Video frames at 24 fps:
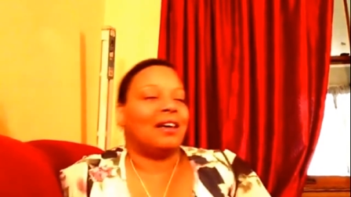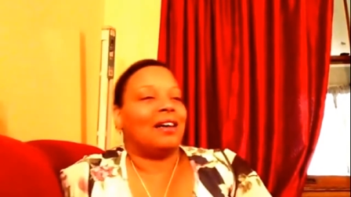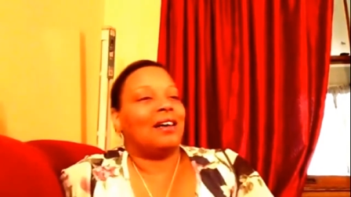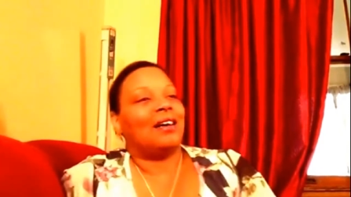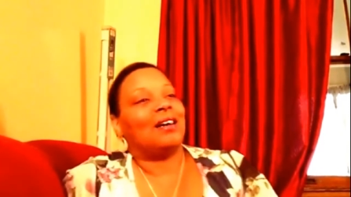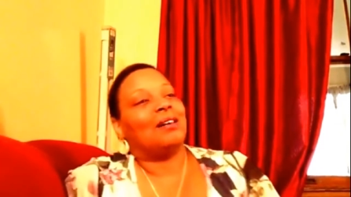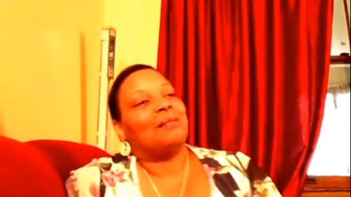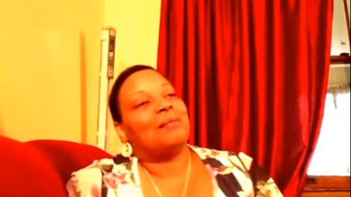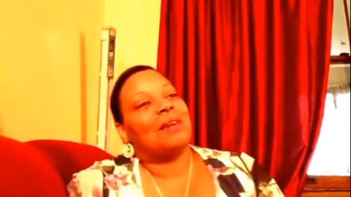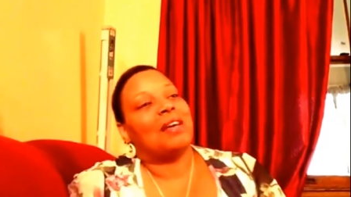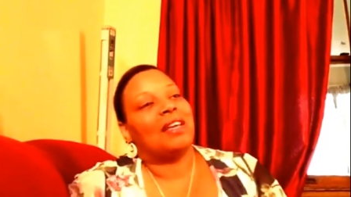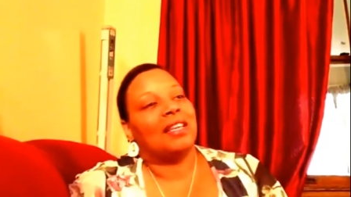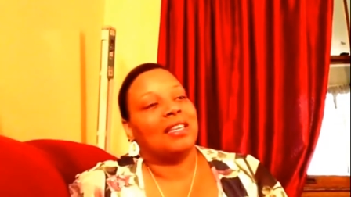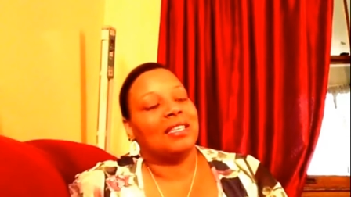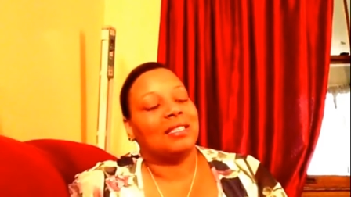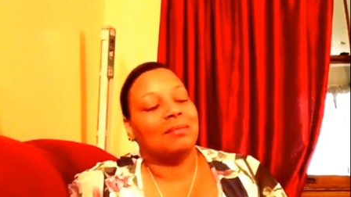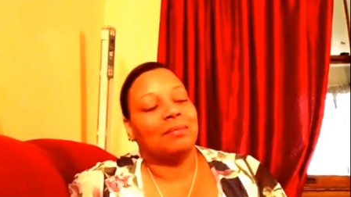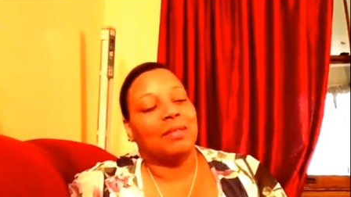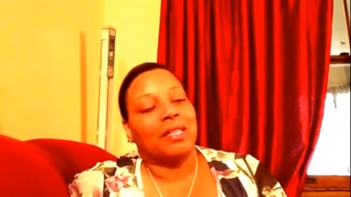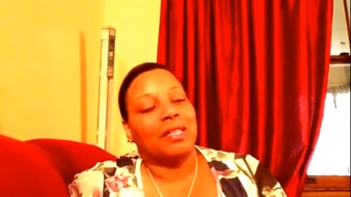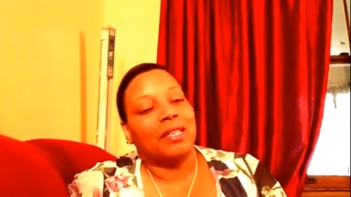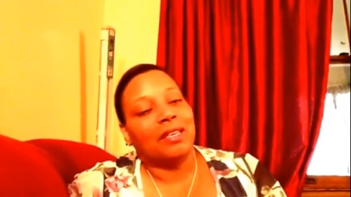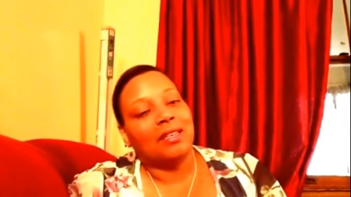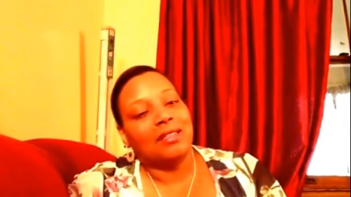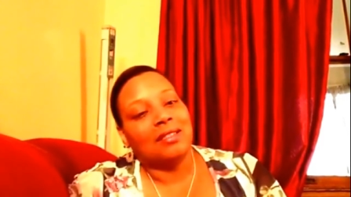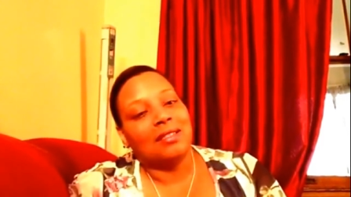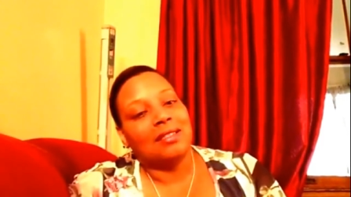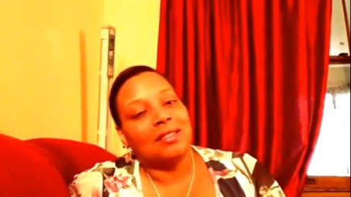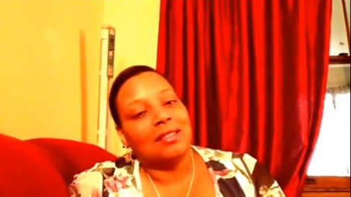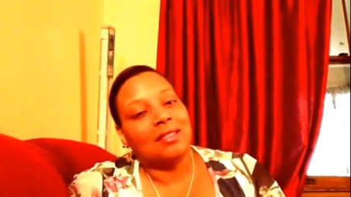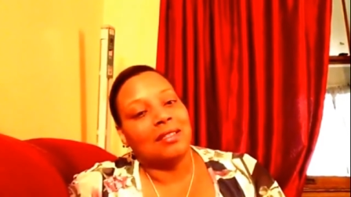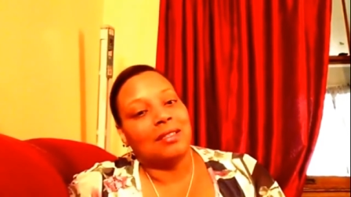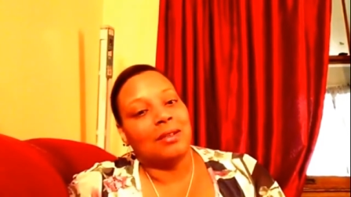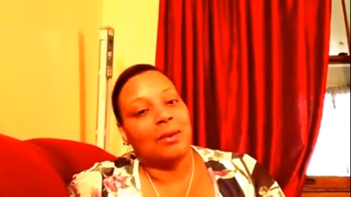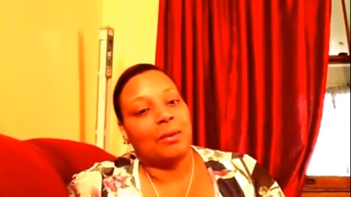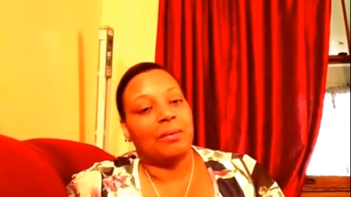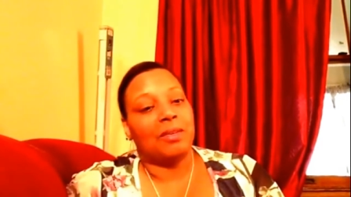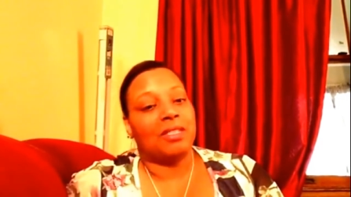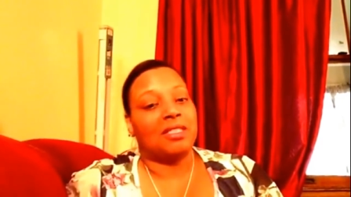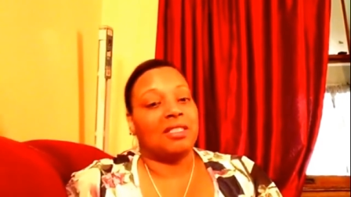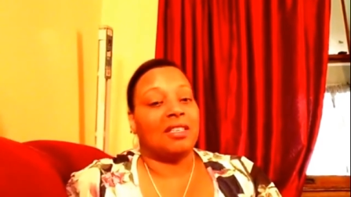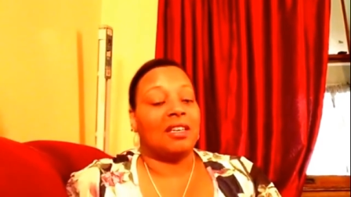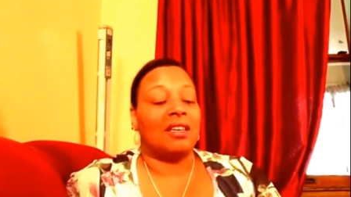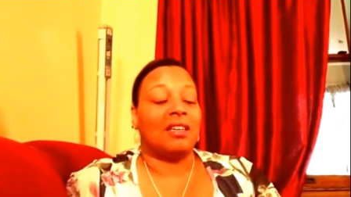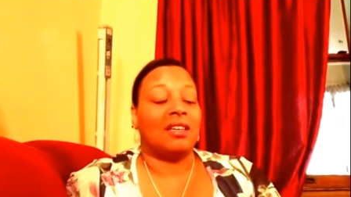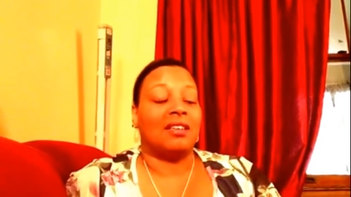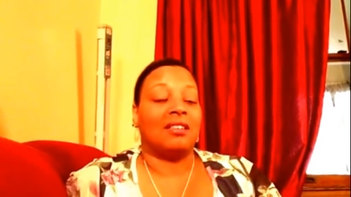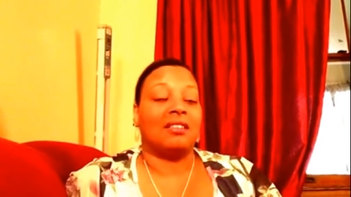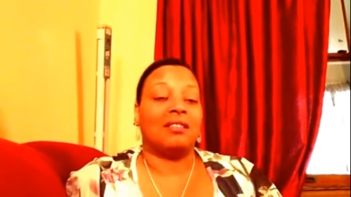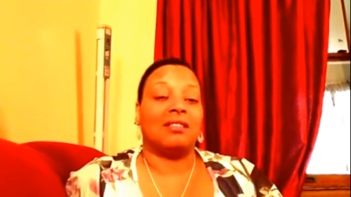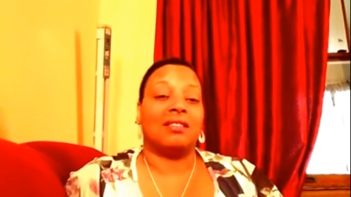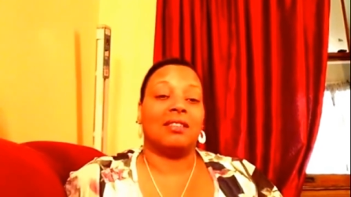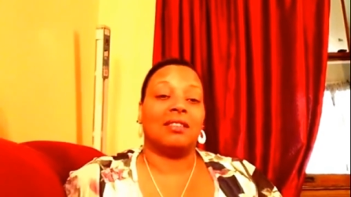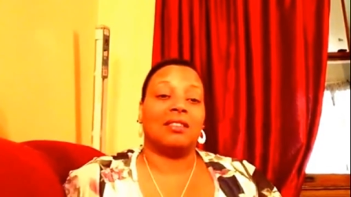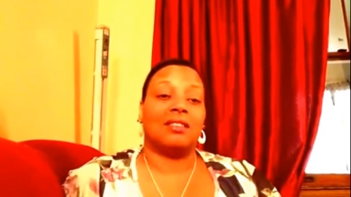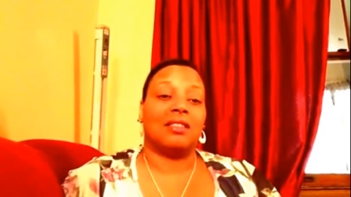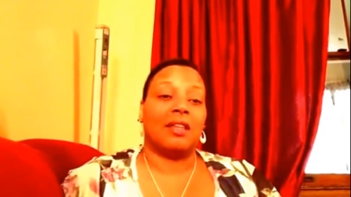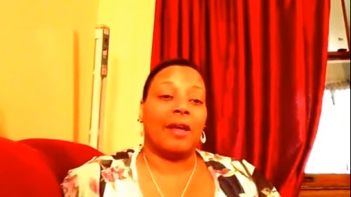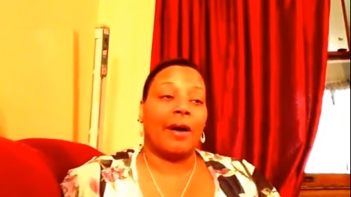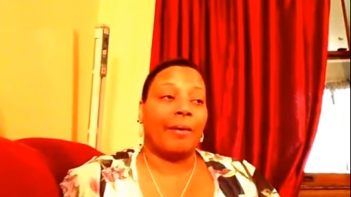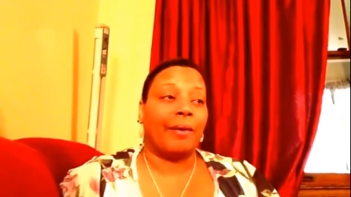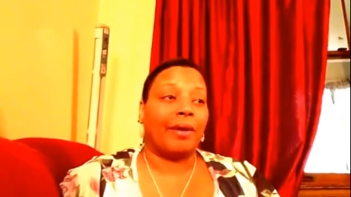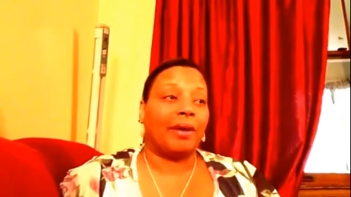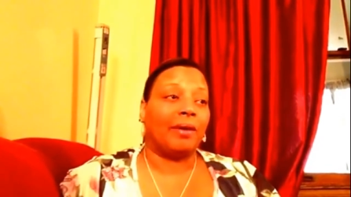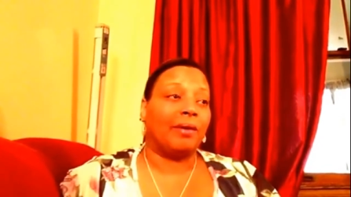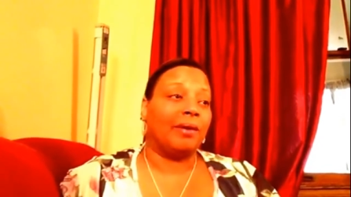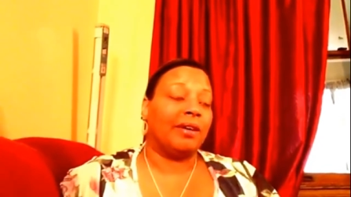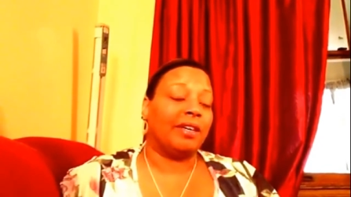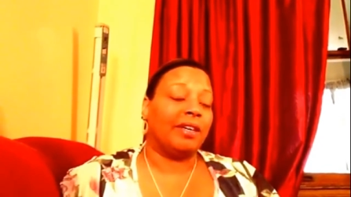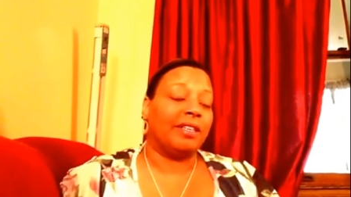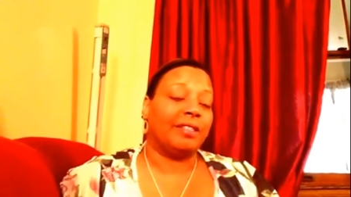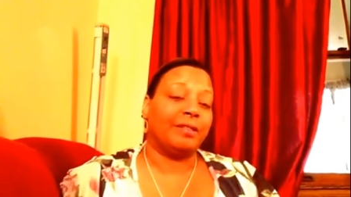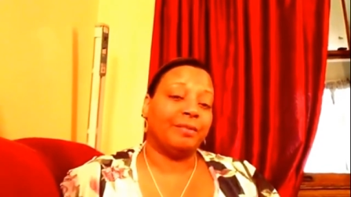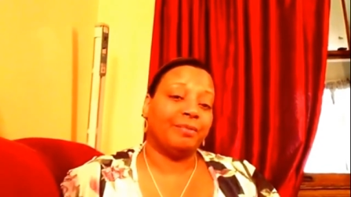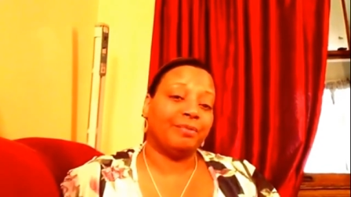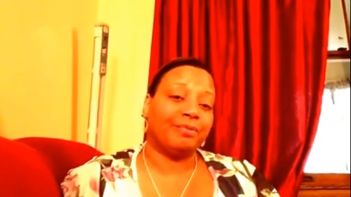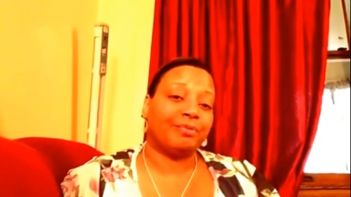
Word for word: Um, I guess because just so much else is going on.